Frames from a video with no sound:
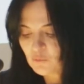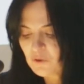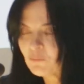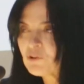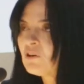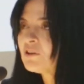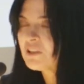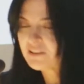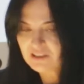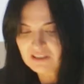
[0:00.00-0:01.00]
with
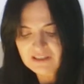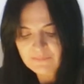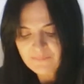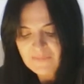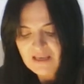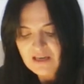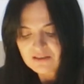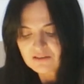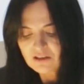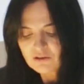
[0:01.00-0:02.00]
modernity,
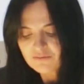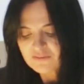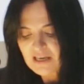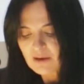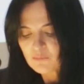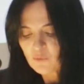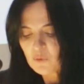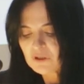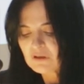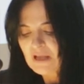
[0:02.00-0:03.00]
none of
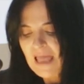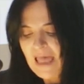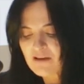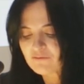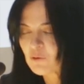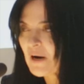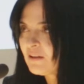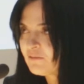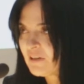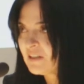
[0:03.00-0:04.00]
them will have
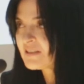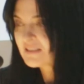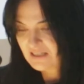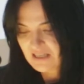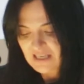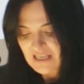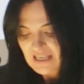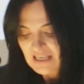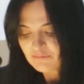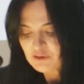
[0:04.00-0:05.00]
relevance
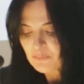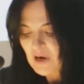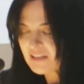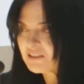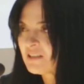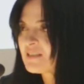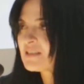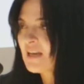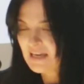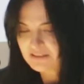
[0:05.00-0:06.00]
if the
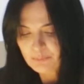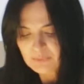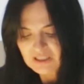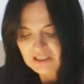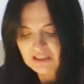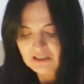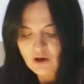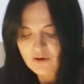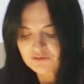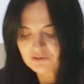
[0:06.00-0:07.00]
practice and the meaning
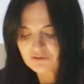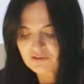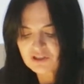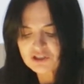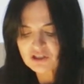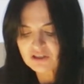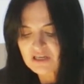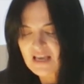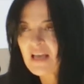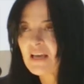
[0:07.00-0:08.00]
of the
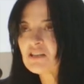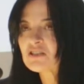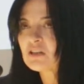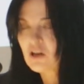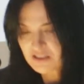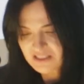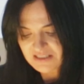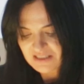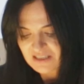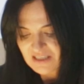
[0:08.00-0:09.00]
tradition is
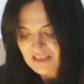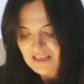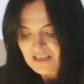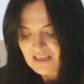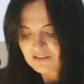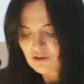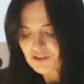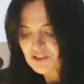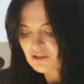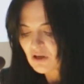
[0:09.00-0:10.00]
lost in the
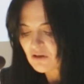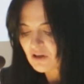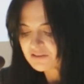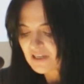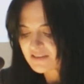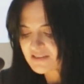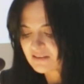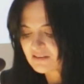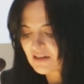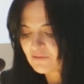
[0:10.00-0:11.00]
original
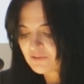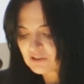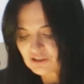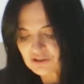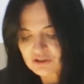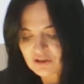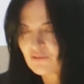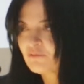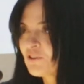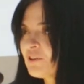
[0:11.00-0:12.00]
context in their village
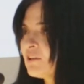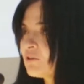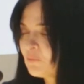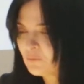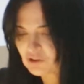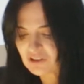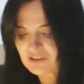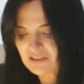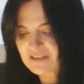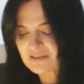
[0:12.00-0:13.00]
for their
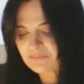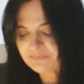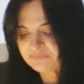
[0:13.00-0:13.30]
communities.